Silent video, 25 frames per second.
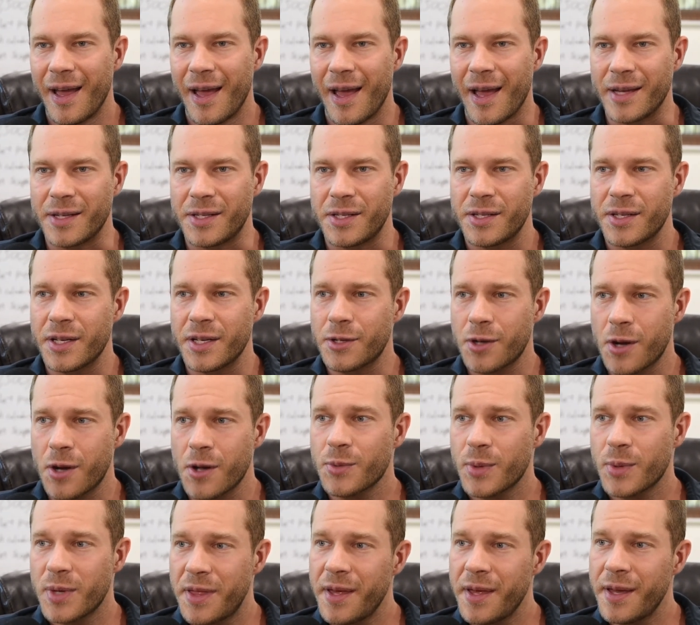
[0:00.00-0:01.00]
and she's like, Charles,
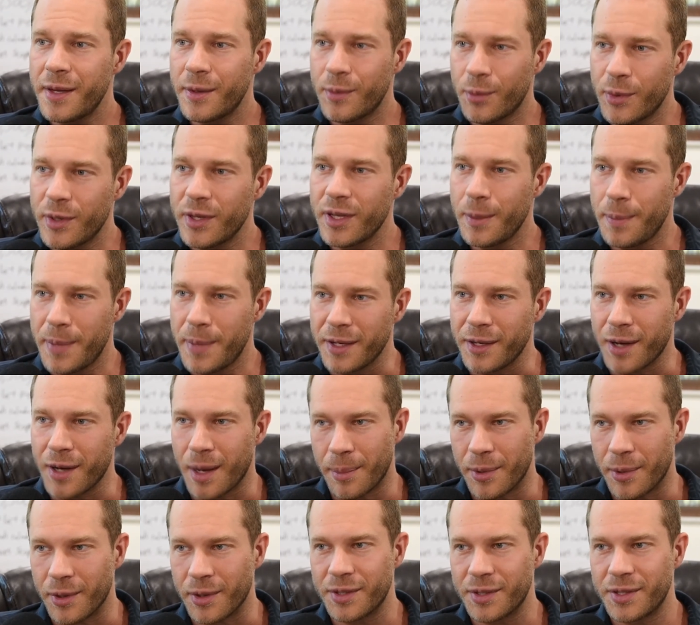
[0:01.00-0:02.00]
we think in really big
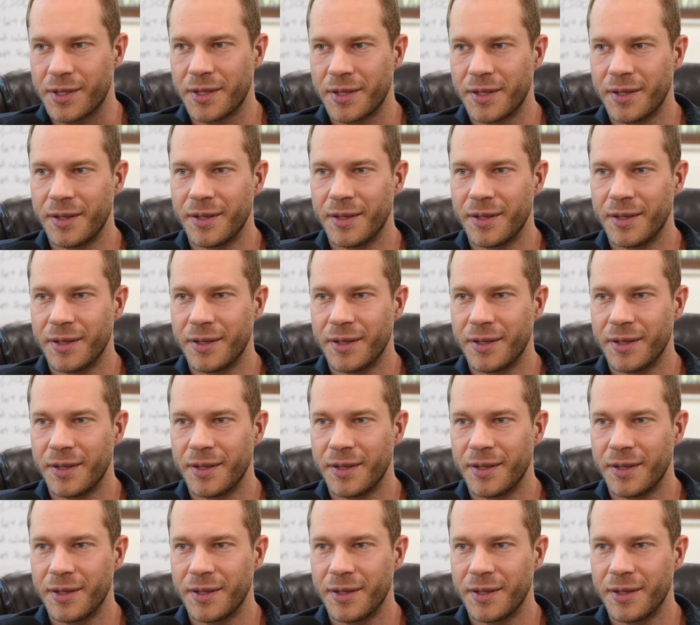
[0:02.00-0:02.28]
numbers.